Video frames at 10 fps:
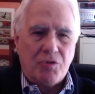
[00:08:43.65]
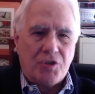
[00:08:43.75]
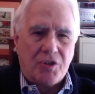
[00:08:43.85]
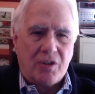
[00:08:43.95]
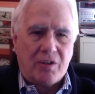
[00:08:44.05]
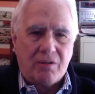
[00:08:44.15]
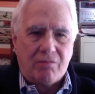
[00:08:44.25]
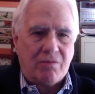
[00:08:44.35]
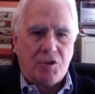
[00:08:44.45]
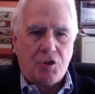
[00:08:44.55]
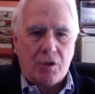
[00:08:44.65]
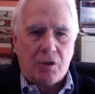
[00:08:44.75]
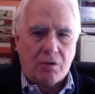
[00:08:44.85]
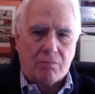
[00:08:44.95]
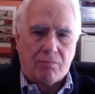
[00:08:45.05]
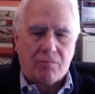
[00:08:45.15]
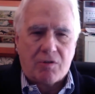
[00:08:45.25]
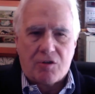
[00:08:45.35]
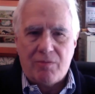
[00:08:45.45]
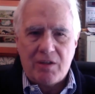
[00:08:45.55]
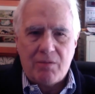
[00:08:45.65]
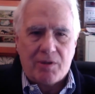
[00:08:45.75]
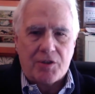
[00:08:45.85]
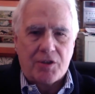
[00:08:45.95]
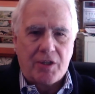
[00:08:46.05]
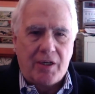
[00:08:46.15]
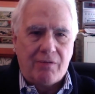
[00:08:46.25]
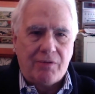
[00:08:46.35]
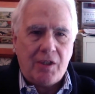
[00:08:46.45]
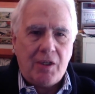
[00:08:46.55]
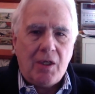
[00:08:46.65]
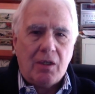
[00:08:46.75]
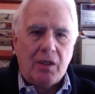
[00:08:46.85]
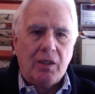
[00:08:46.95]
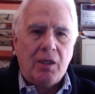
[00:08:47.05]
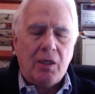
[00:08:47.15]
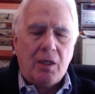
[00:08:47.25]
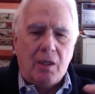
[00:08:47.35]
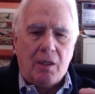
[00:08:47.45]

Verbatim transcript: New Zealand junk that so many places have. All right.